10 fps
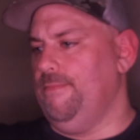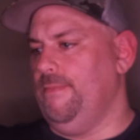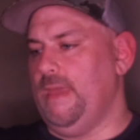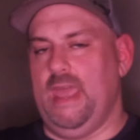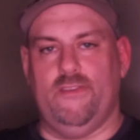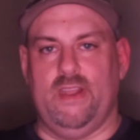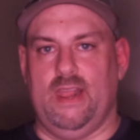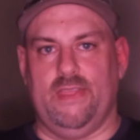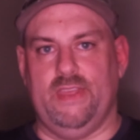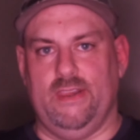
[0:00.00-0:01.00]
Hands down,
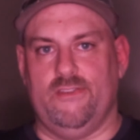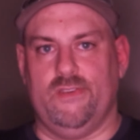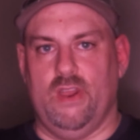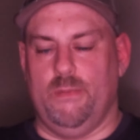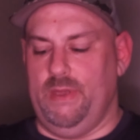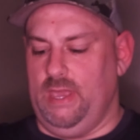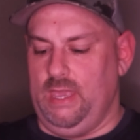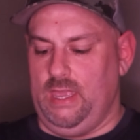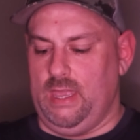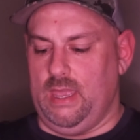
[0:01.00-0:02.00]
I think this is going to
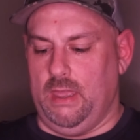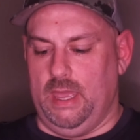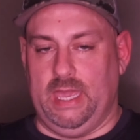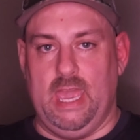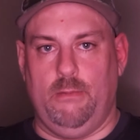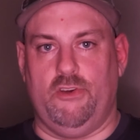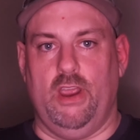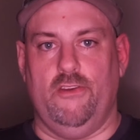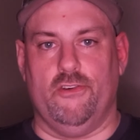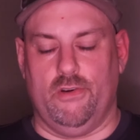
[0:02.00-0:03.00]
be a game
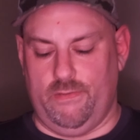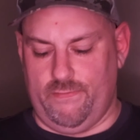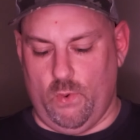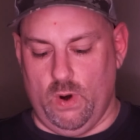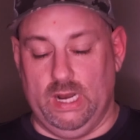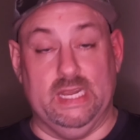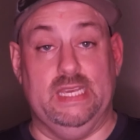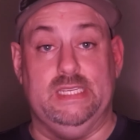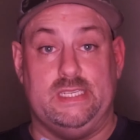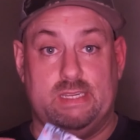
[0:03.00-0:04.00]
changer for at
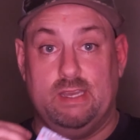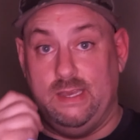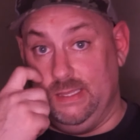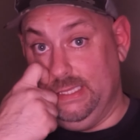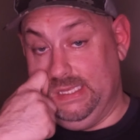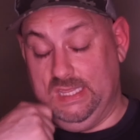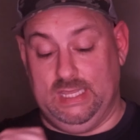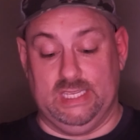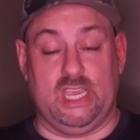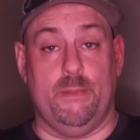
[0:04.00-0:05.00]
least
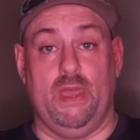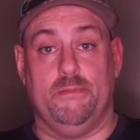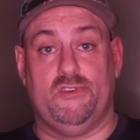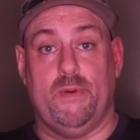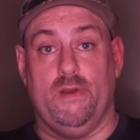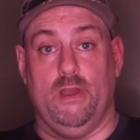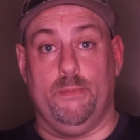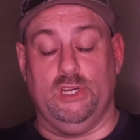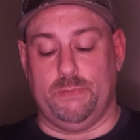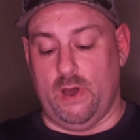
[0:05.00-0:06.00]
this coming up
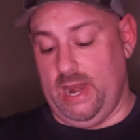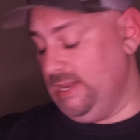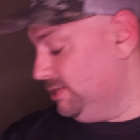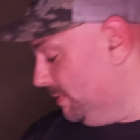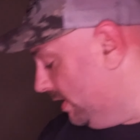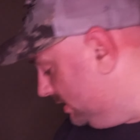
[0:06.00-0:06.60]
pre-spawn and spawn